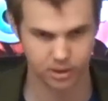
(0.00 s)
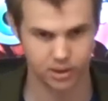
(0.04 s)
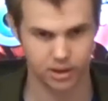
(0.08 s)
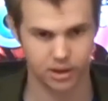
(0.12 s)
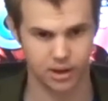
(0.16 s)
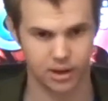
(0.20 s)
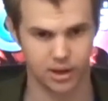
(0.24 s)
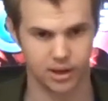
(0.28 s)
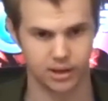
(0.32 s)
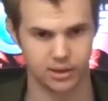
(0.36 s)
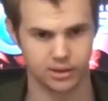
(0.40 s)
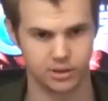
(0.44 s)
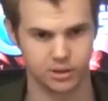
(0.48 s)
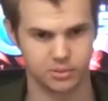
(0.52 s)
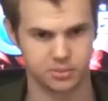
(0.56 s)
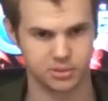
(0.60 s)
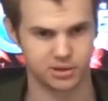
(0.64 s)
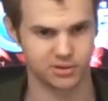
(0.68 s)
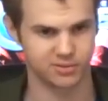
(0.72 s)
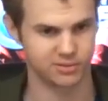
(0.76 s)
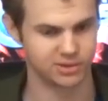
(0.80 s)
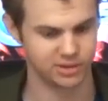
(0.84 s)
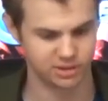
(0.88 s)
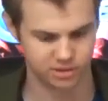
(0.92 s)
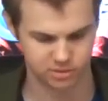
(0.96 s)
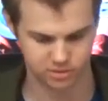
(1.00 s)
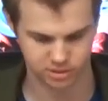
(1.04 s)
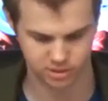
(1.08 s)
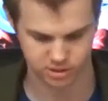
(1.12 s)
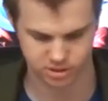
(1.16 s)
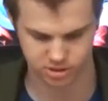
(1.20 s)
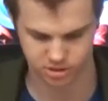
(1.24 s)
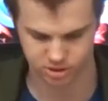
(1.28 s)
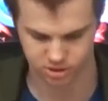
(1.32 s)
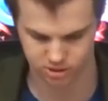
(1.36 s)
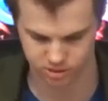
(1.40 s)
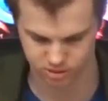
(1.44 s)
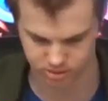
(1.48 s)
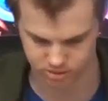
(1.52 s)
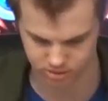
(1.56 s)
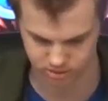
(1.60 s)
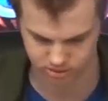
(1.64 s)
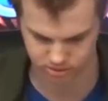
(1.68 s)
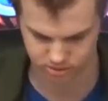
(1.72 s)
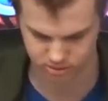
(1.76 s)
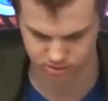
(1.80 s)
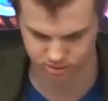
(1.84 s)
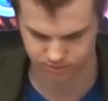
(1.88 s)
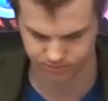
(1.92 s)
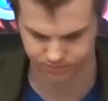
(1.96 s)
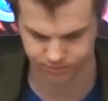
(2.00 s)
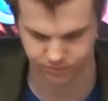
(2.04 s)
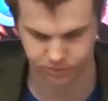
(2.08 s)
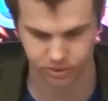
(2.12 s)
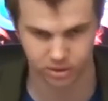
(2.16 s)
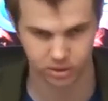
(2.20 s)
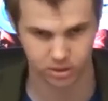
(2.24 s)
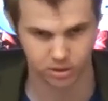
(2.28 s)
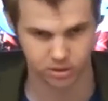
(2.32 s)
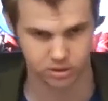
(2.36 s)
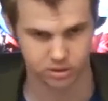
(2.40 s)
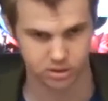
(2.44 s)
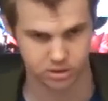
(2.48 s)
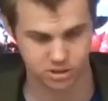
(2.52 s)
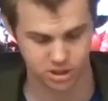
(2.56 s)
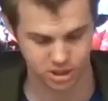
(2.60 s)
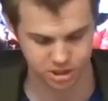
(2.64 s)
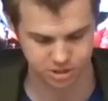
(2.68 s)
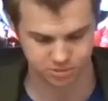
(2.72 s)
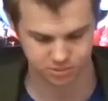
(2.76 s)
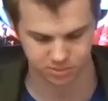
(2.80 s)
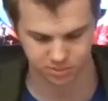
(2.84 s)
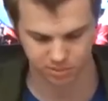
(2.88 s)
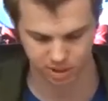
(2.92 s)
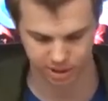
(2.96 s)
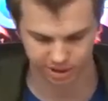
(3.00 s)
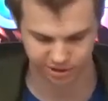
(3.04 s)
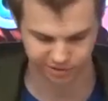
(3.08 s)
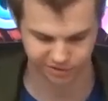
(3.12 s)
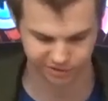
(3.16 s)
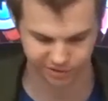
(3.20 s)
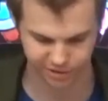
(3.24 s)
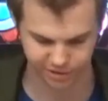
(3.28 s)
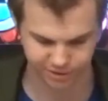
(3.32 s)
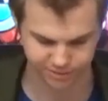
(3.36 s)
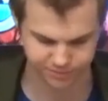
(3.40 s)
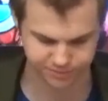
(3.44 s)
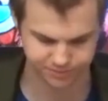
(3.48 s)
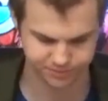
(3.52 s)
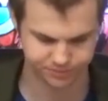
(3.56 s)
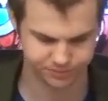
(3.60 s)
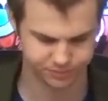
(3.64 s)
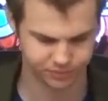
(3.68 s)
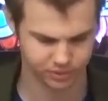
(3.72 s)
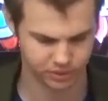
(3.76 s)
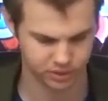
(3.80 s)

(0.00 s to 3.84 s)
A little bit of literature, detachable microphone,